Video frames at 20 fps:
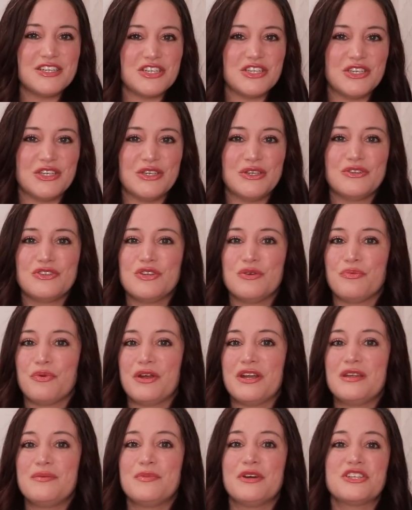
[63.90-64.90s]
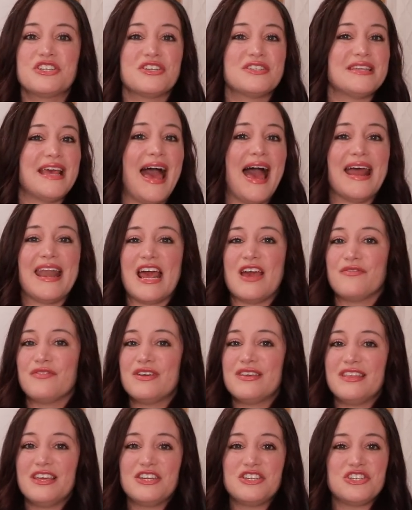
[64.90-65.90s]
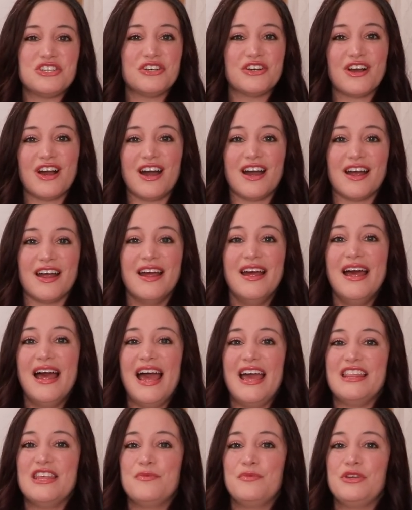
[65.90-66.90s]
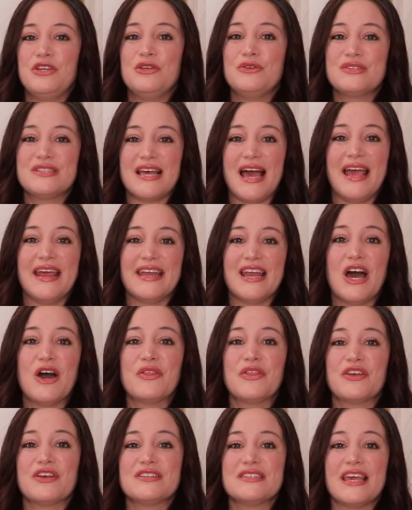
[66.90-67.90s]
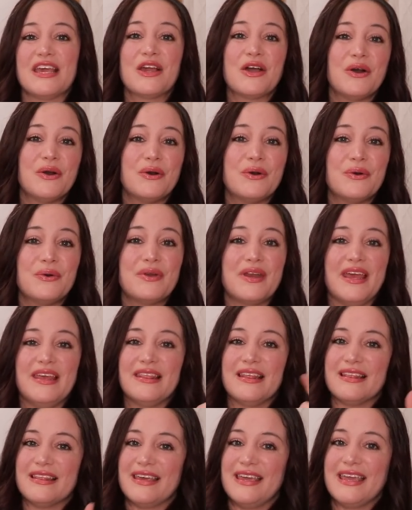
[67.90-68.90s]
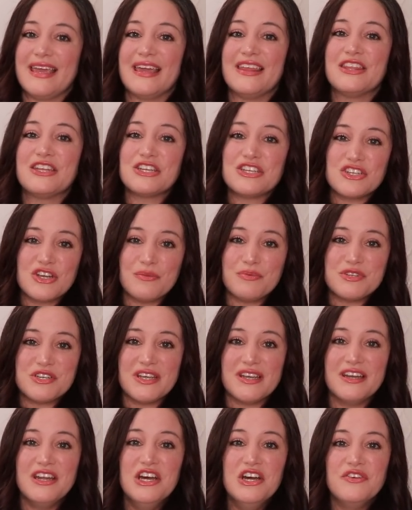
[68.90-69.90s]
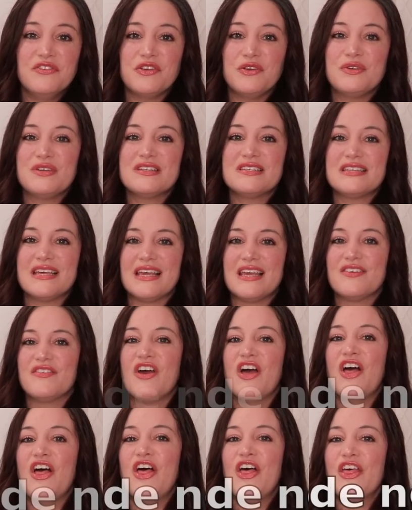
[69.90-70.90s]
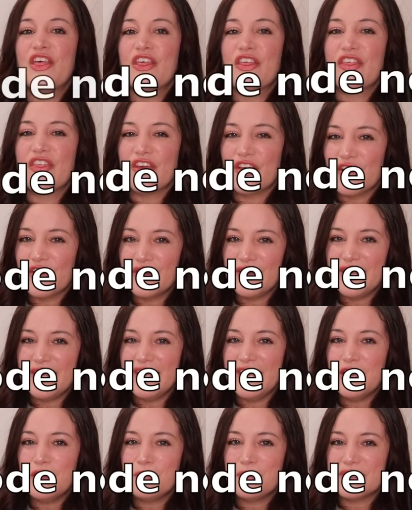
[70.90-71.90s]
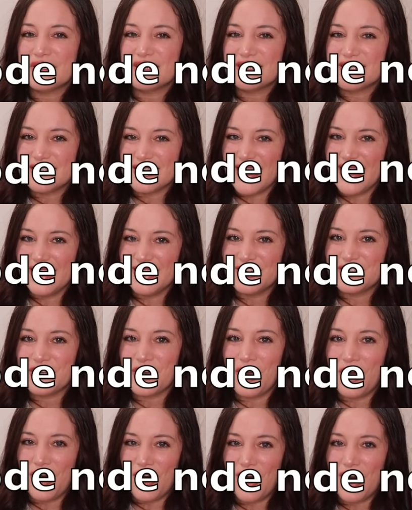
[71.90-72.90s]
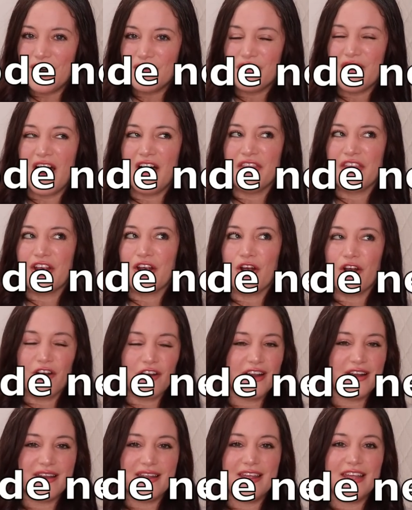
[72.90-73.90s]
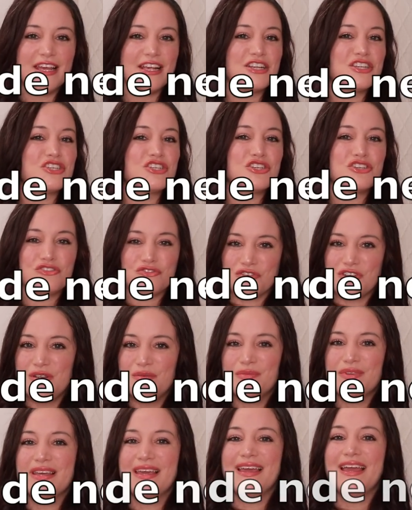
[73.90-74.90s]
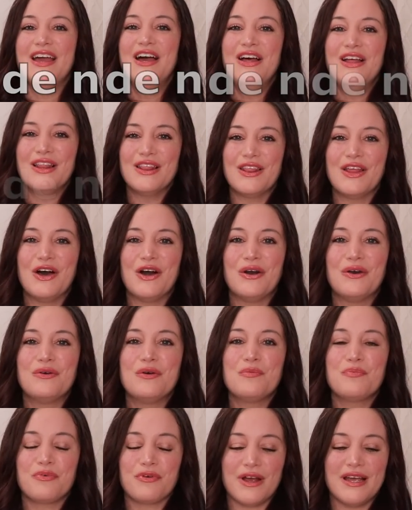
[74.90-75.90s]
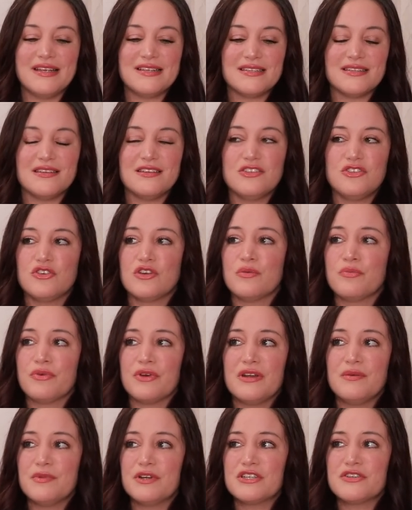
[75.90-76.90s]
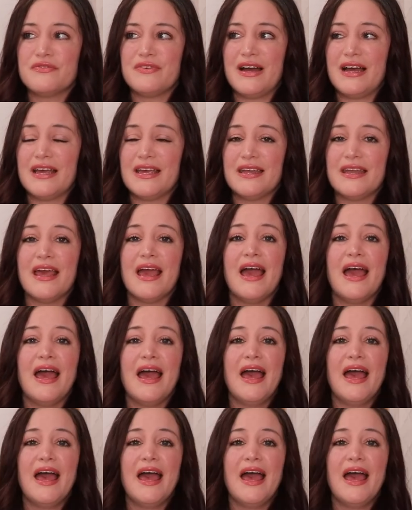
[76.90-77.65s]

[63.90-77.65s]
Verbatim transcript: to use. You pretty much just add everything to your cart and then when you sign out there's a code in the link in the description for you to save 30% off on their already extremely low prices. You can pretty much find